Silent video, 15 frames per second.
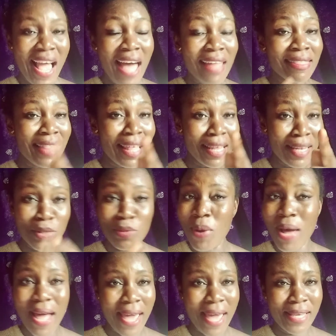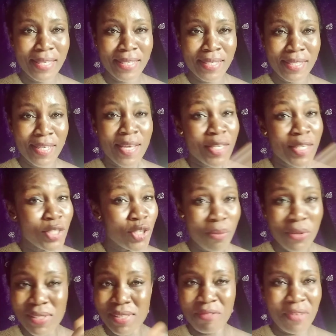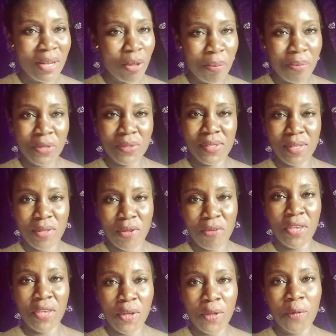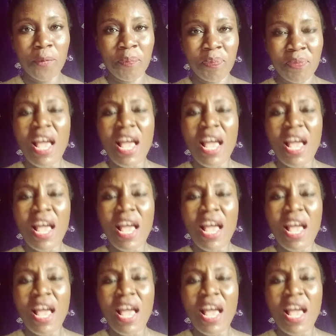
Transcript: And that is why you must develop yourself, girl.